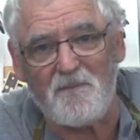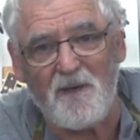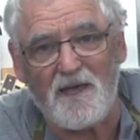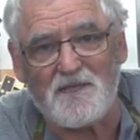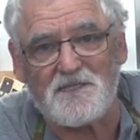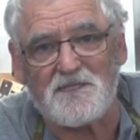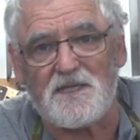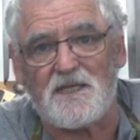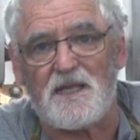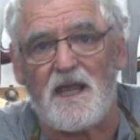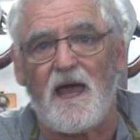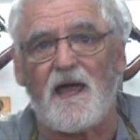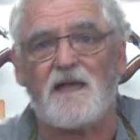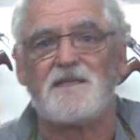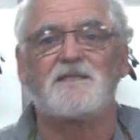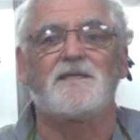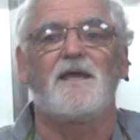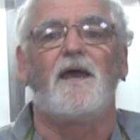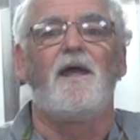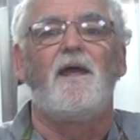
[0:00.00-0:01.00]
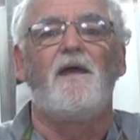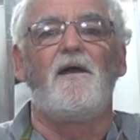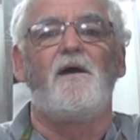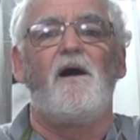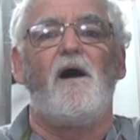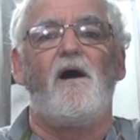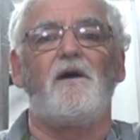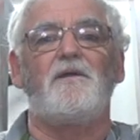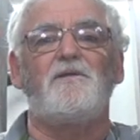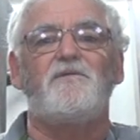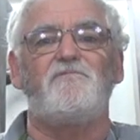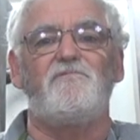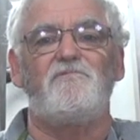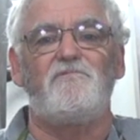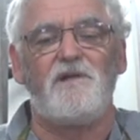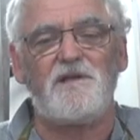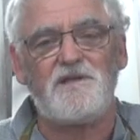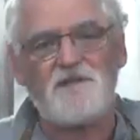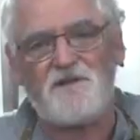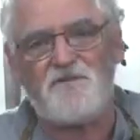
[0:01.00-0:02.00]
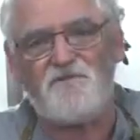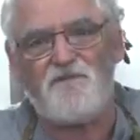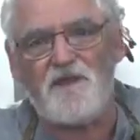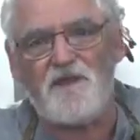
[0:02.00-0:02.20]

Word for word: Masterclass. On a recent